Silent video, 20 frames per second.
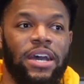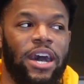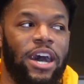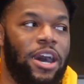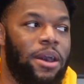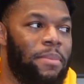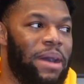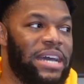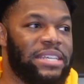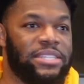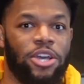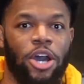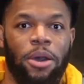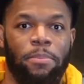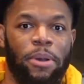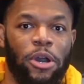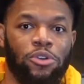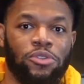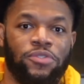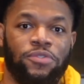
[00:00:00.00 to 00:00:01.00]
I saw a
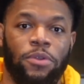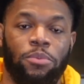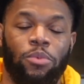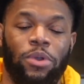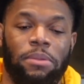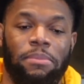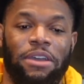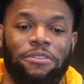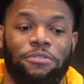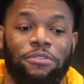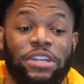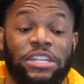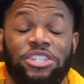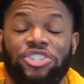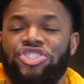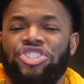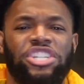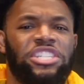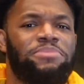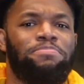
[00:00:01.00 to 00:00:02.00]
post from one of my
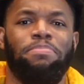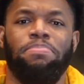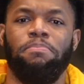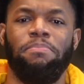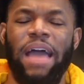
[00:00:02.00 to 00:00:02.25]
friends just